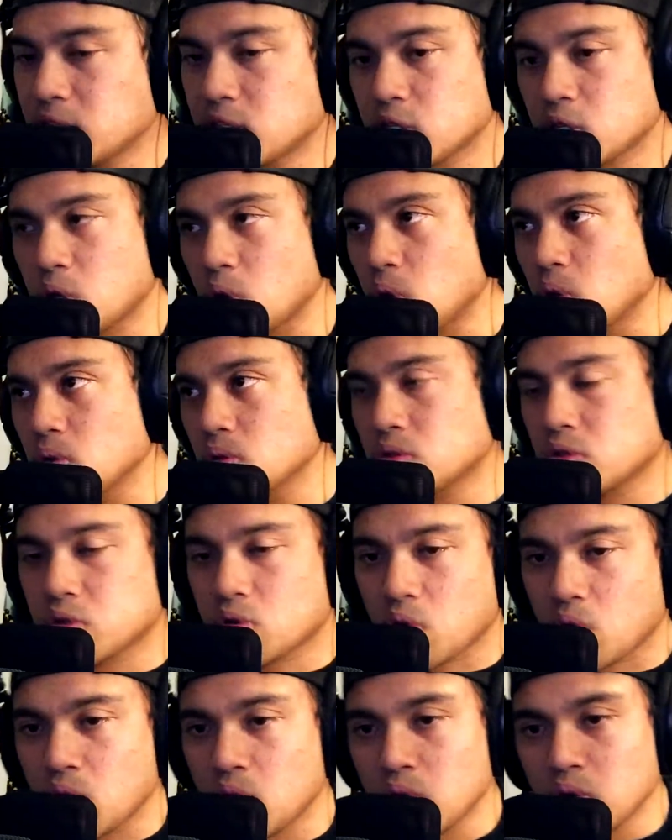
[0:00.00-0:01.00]

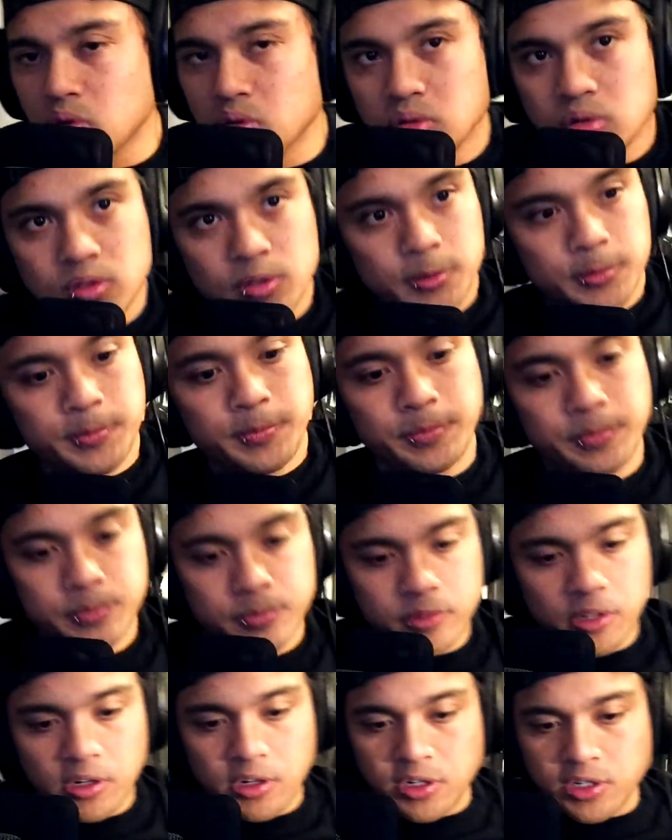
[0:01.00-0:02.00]
scroll
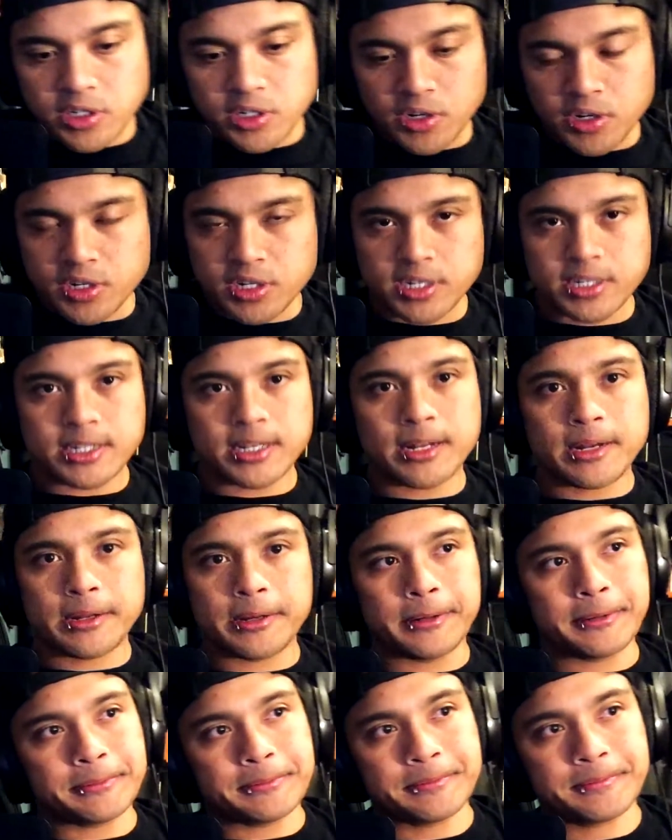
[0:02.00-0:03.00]
on your searches
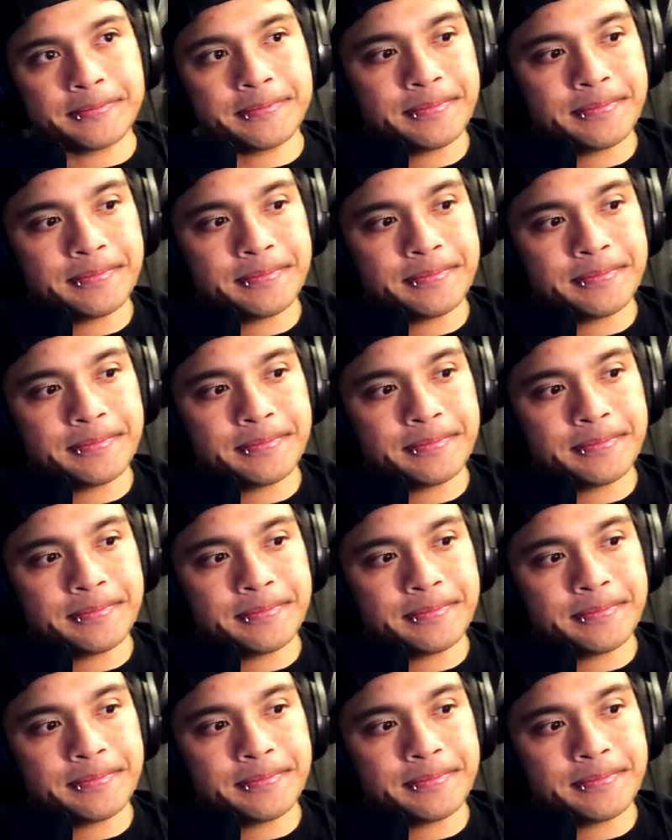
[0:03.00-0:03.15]
and